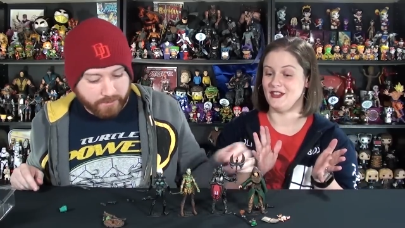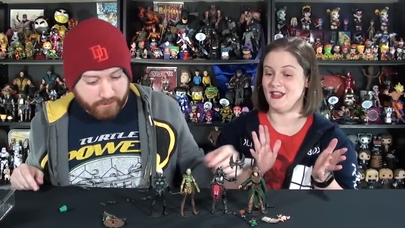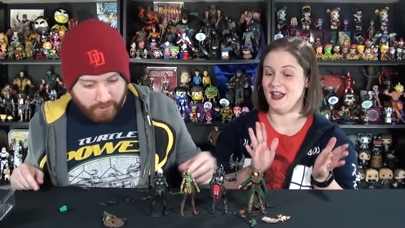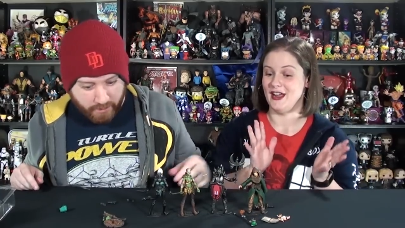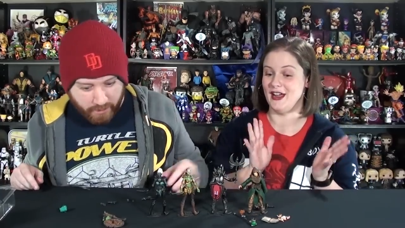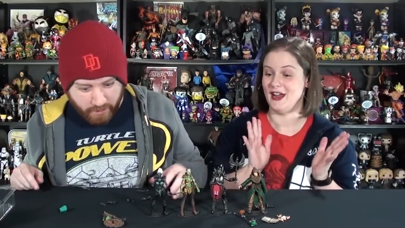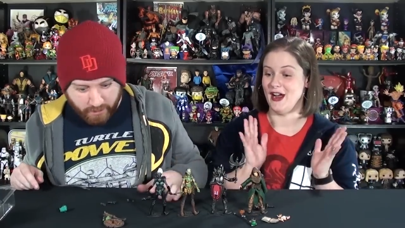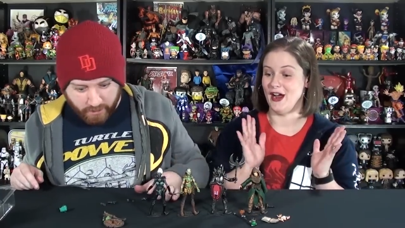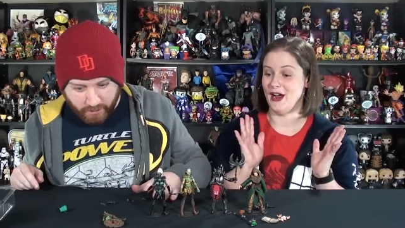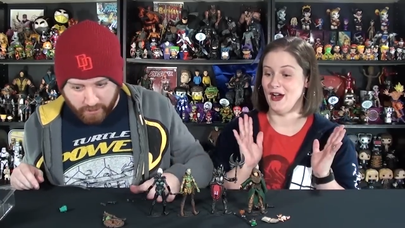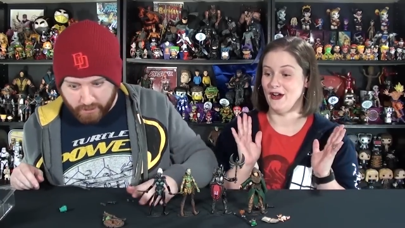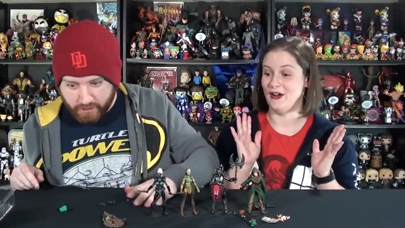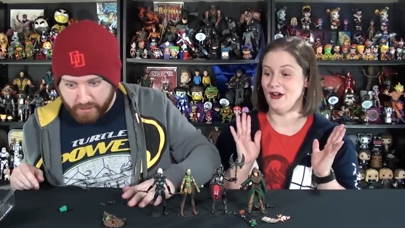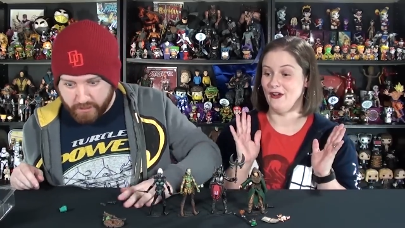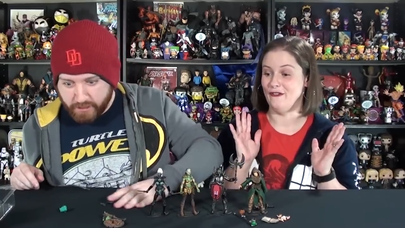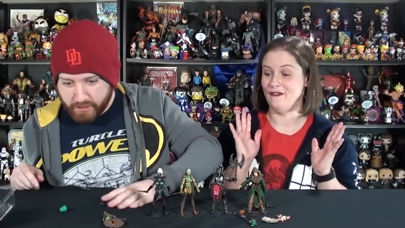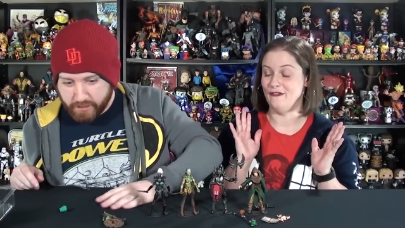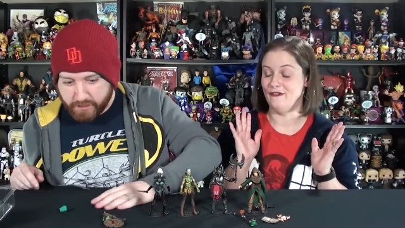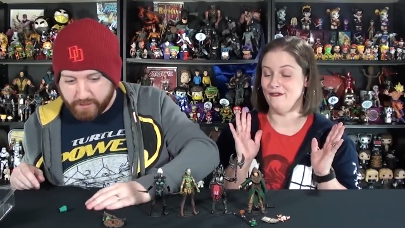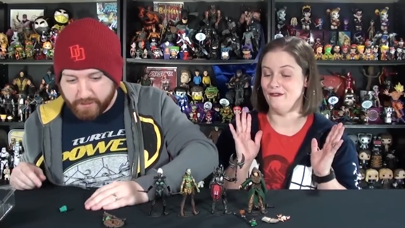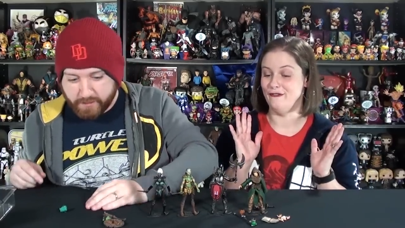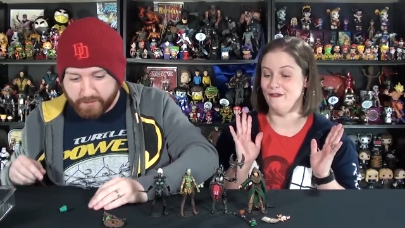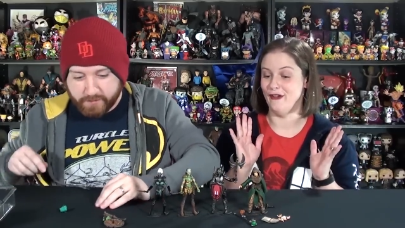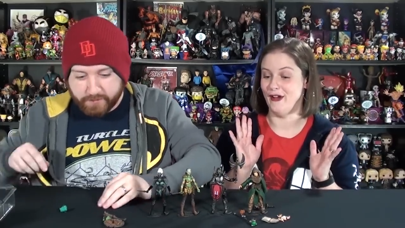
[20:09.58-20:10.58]
Speaker 1: They yeah. are
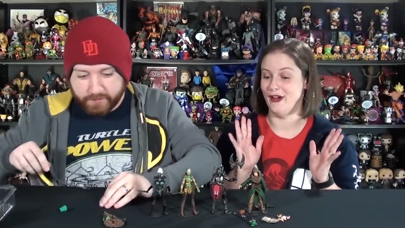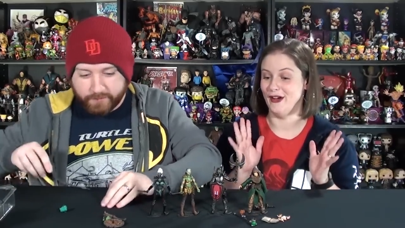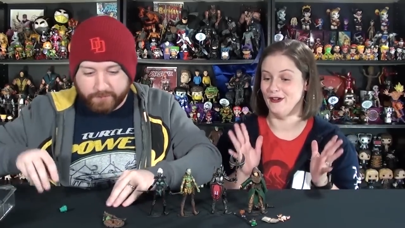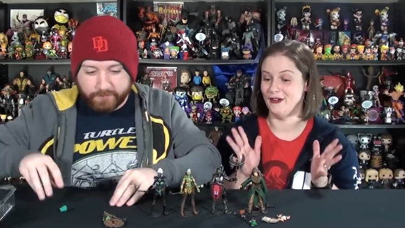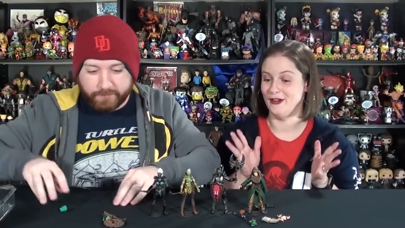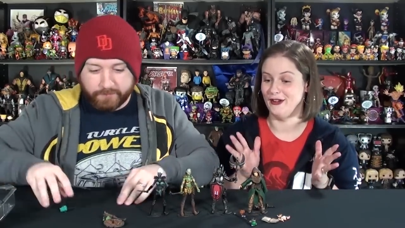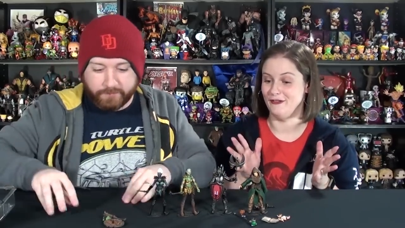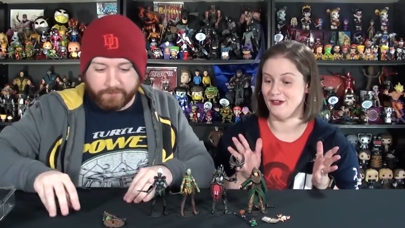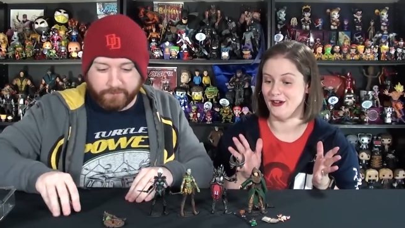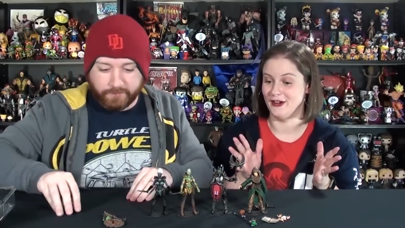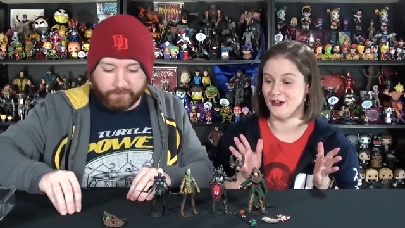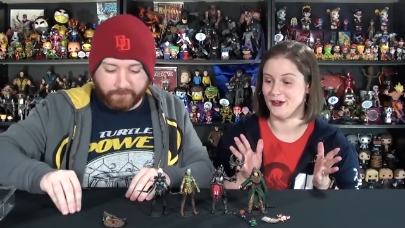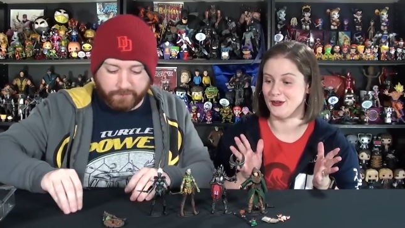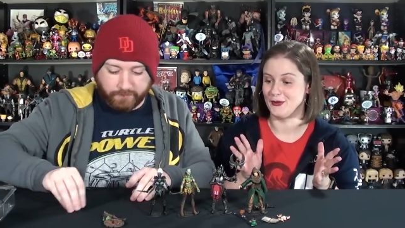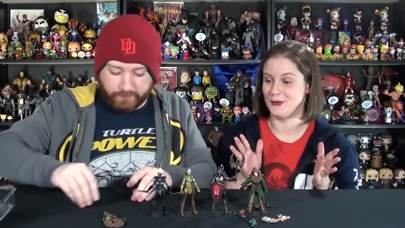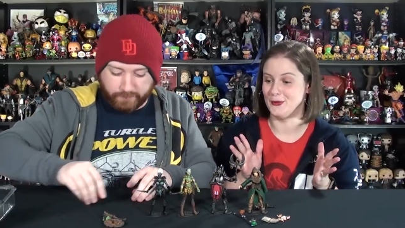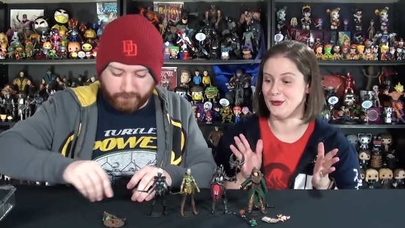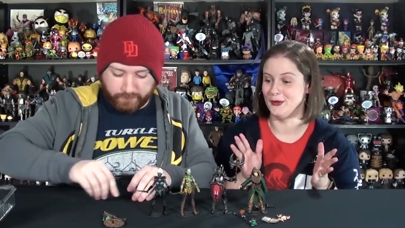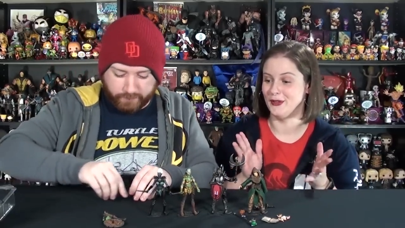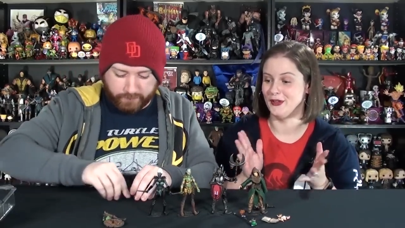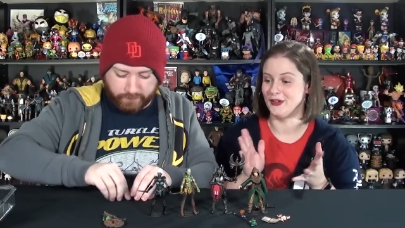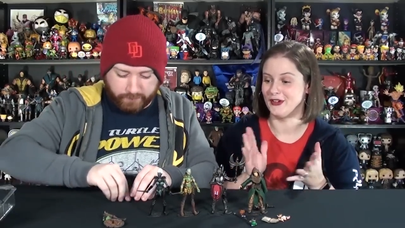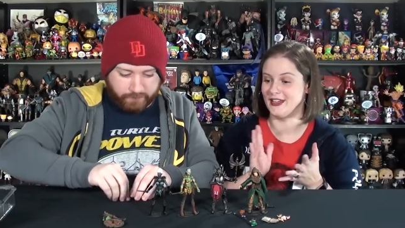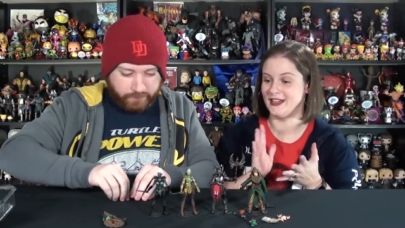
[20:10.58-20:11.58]
very, very
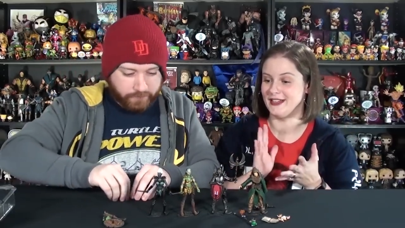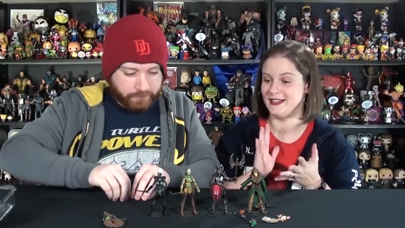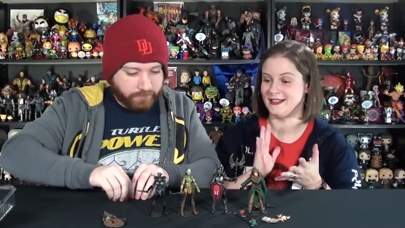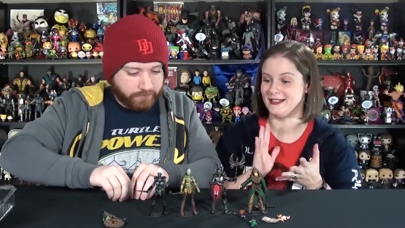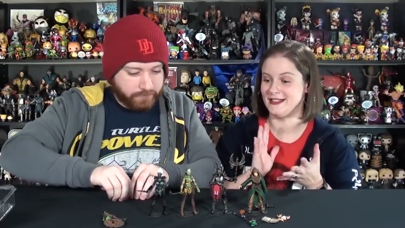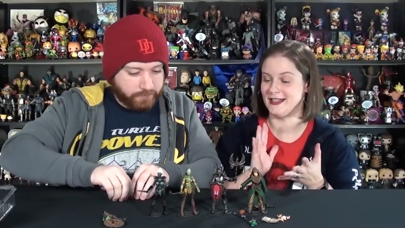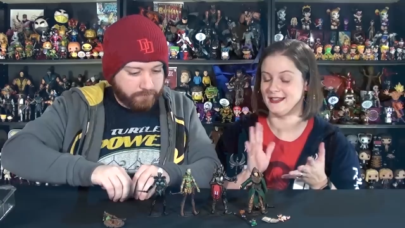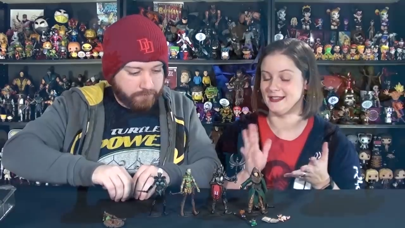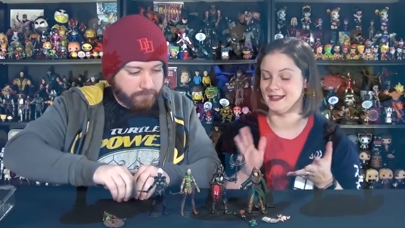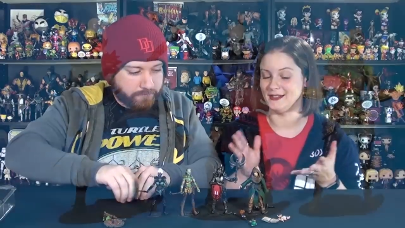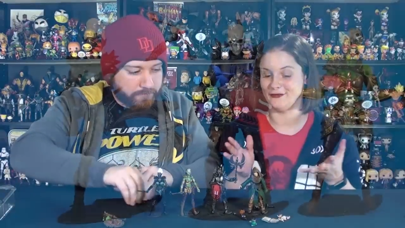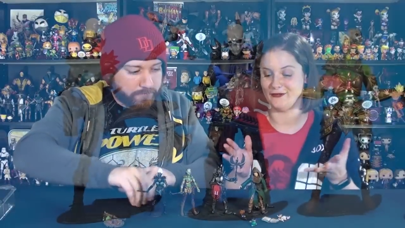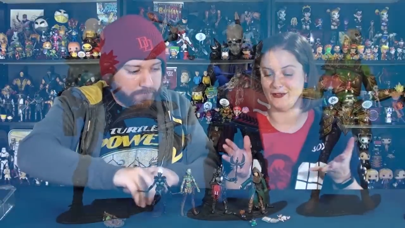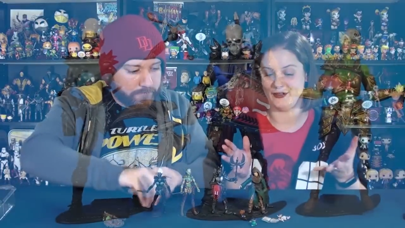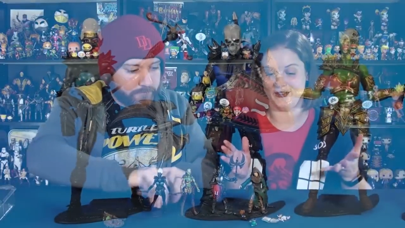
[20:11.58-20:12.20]
cool looking. Tons of